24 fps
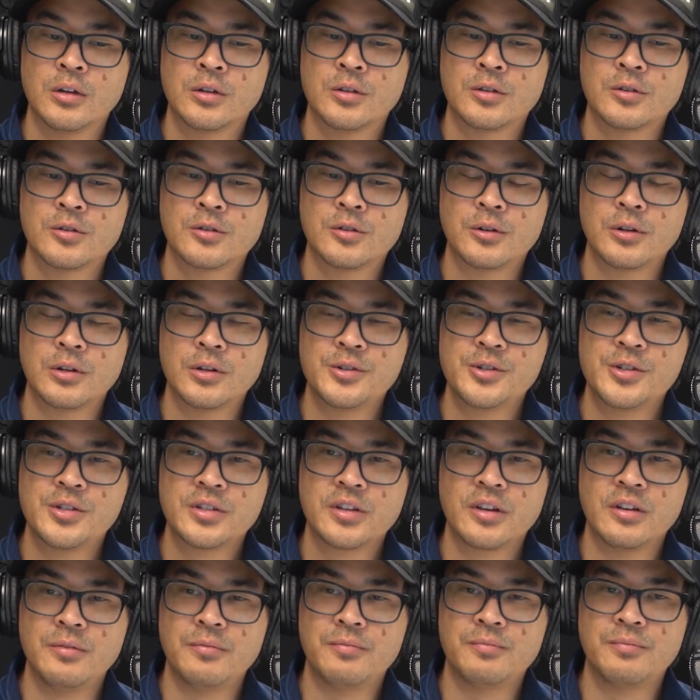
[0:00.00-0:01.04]
So to just
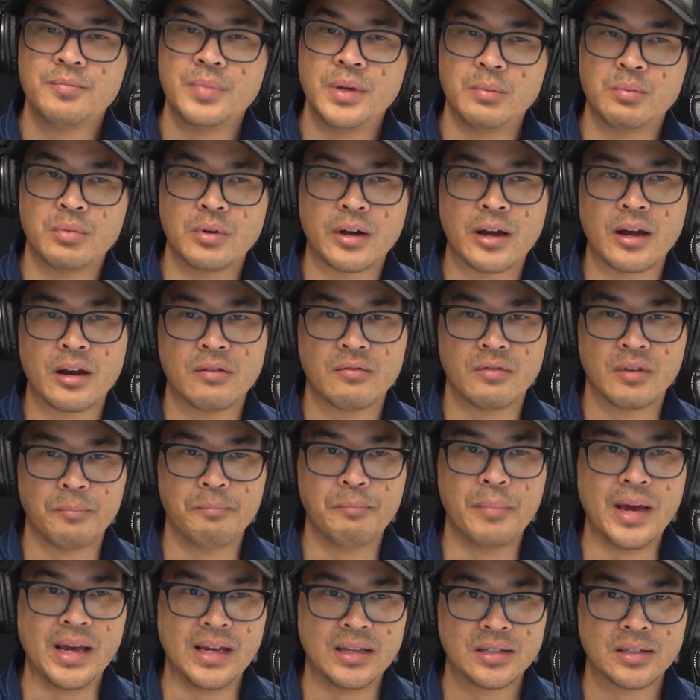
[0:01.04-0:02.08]
give people kind of a
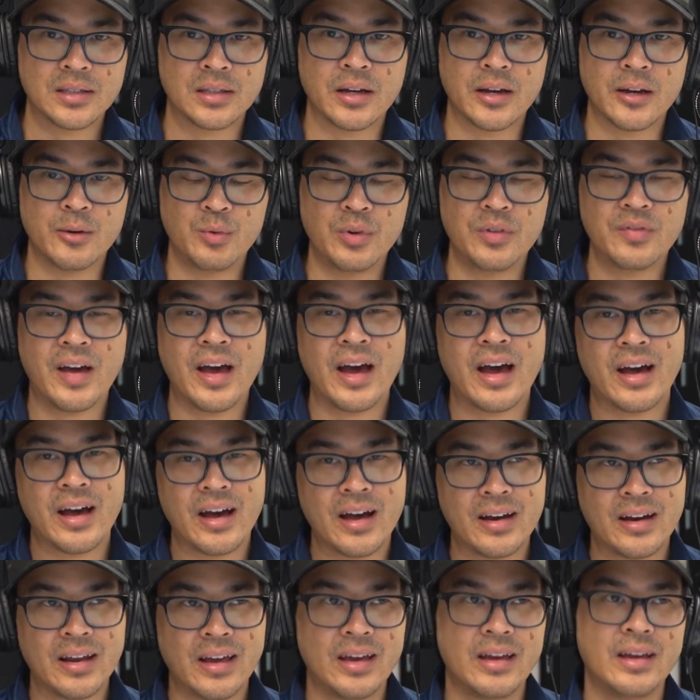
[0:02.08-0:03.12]
baseline, we've
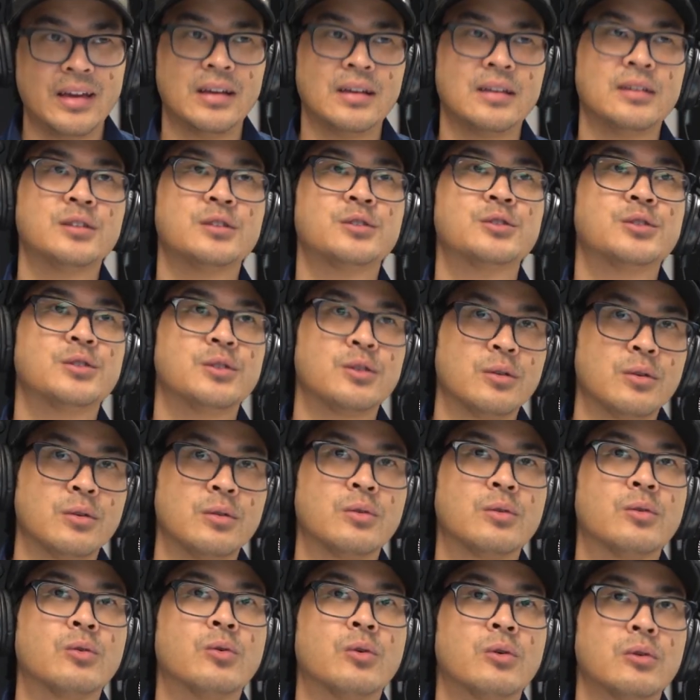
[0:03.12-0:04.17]
had a
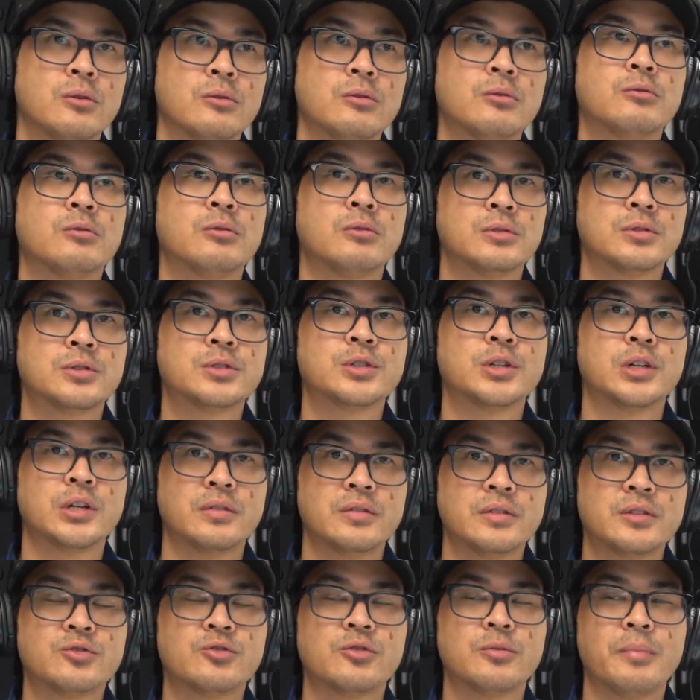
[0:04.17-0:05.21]
quote unquote
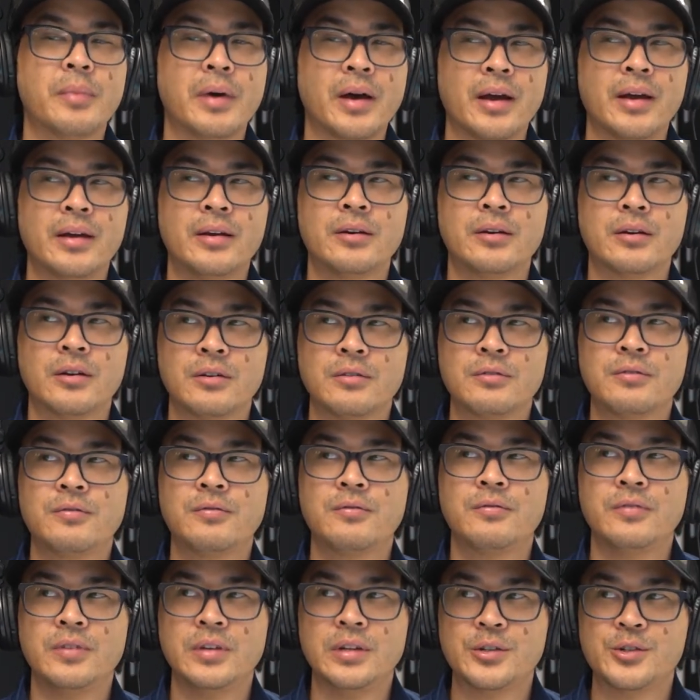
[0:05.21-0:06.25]
service reminder
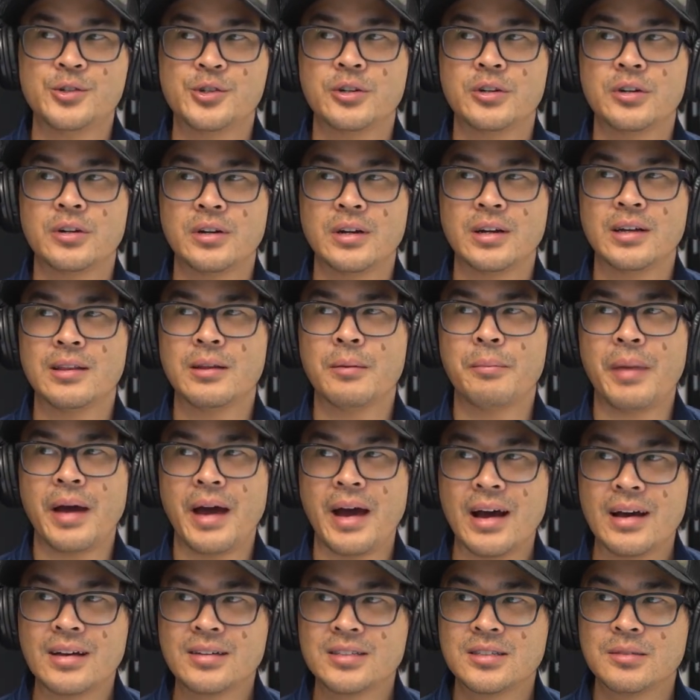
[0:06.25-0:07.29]
feature in the
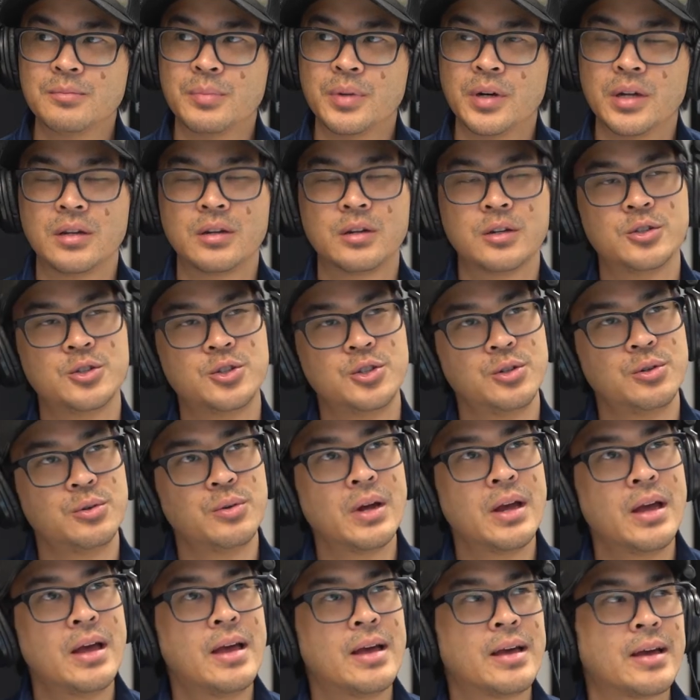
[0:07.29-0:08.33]
past, but could you
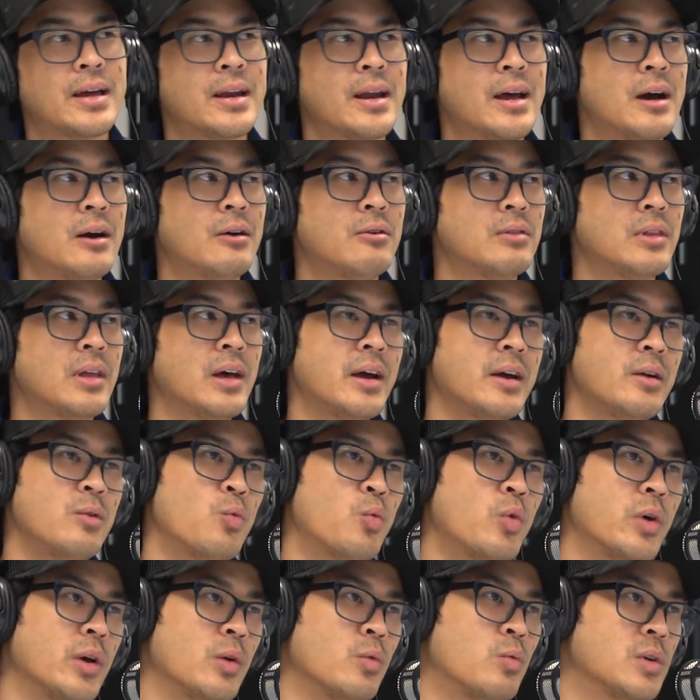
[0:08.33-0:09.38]
kind of outline
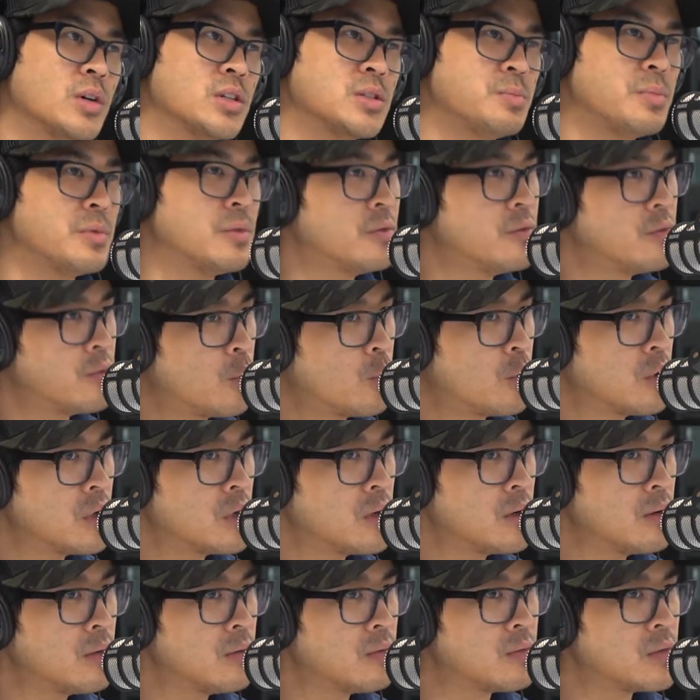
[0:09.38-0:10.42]
what it was
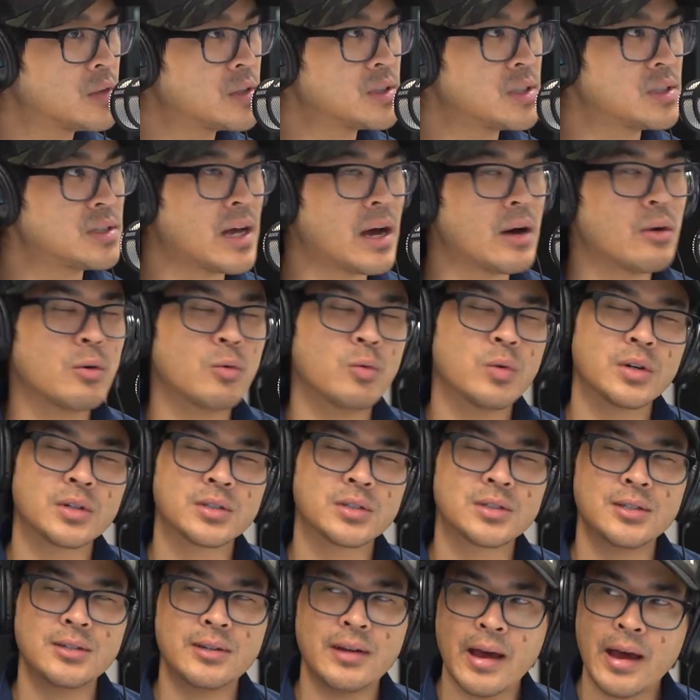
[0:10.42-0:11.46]
before versus how it
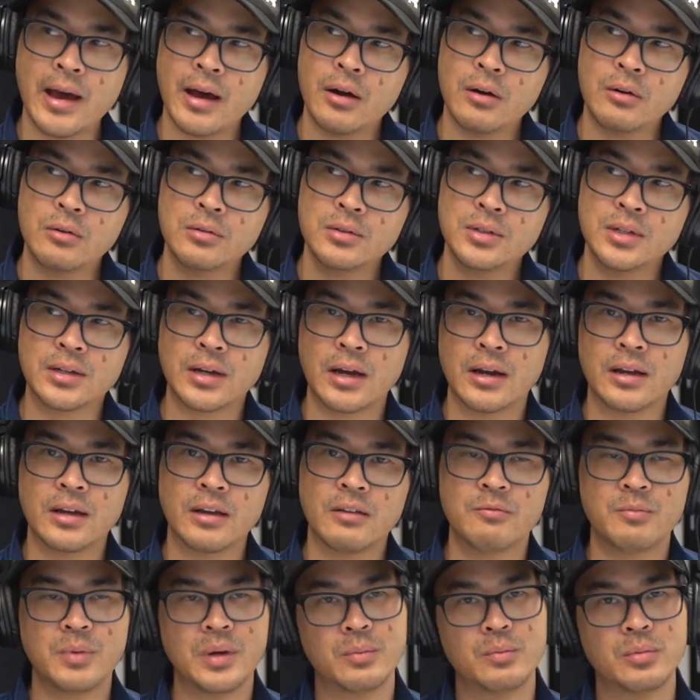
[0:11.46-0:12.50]
works now to kind of
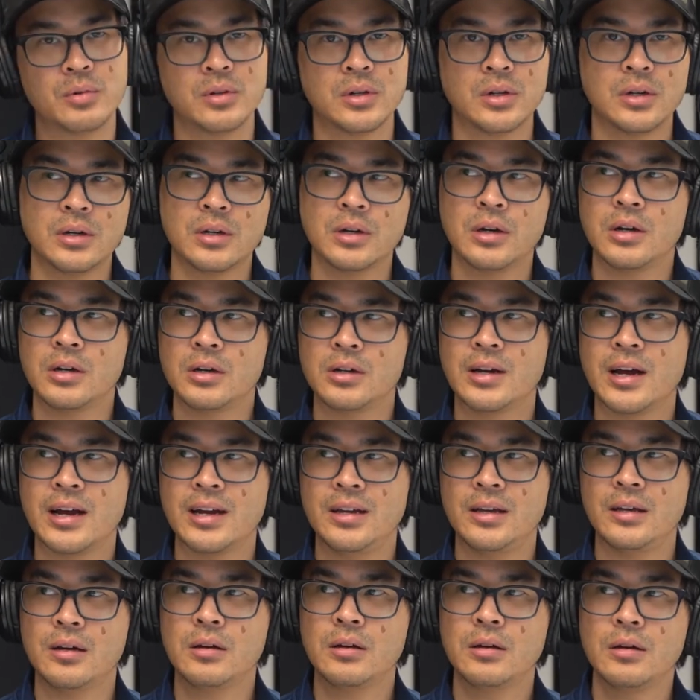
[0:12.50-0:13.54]
give people a good
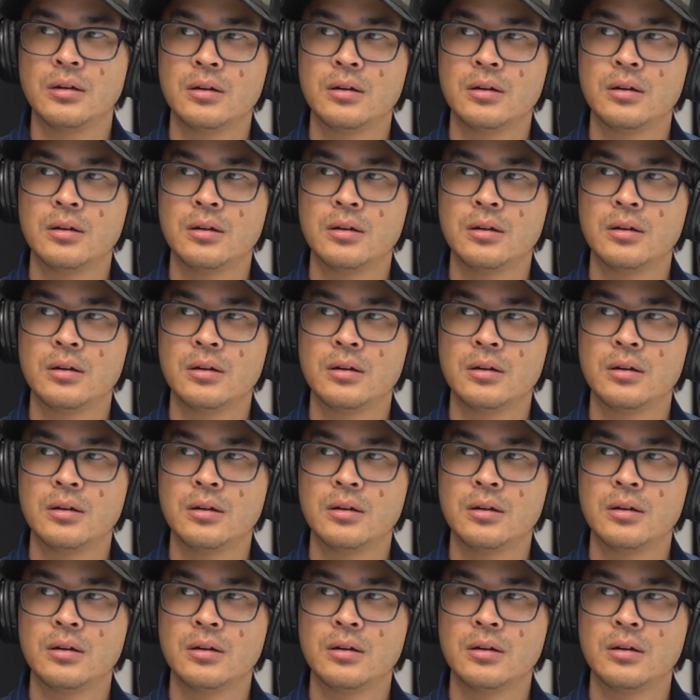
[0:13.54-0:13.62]
idea?